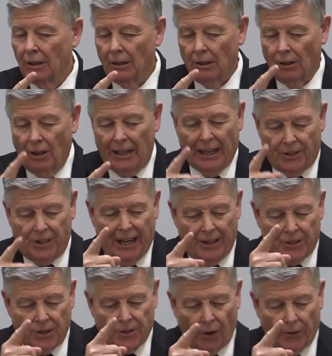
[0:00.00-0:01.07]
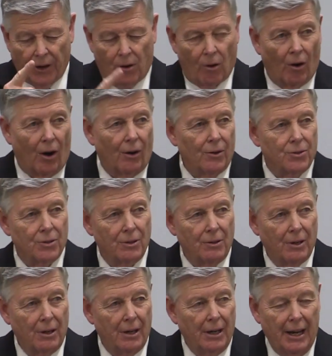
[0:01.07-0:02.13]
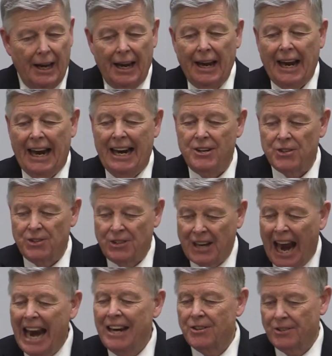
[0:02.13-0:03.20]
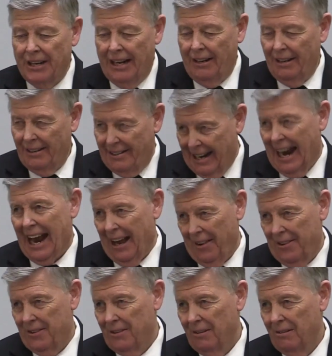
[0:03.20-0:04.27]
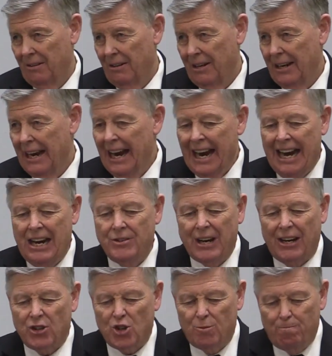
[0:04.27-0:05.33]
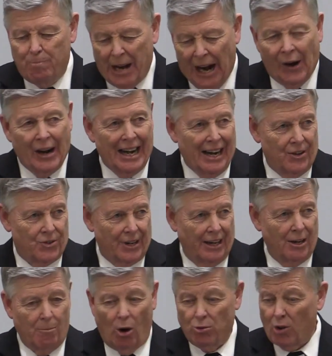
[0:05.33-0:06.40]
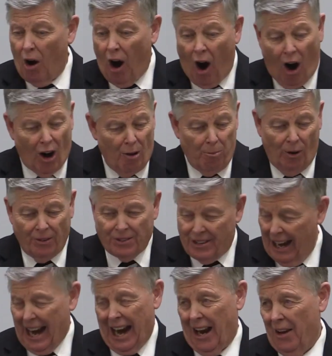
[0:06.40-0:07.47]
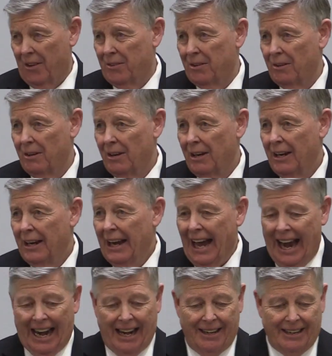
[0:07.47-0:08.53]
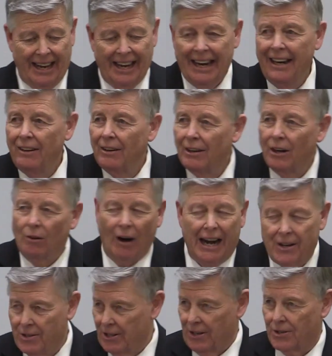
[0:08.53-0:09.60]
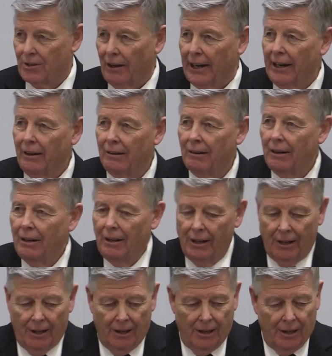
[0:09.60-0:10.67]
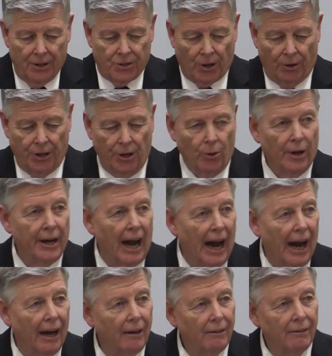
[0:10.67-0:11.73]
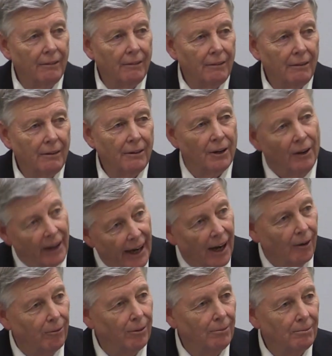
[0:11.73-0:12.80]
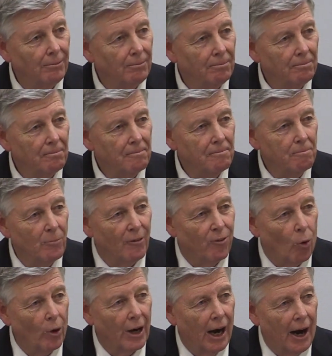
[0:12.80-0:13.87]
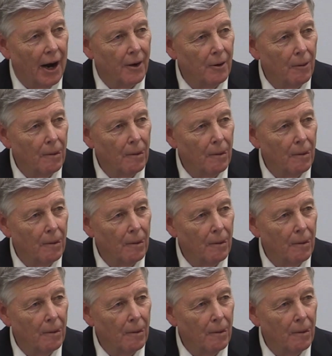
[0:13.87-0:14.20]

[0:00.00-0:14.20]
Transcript: Look at Jesus on the cross. He's tasting death. He's experiencing the most horrible death. And he did it graciously so you and I could live before God.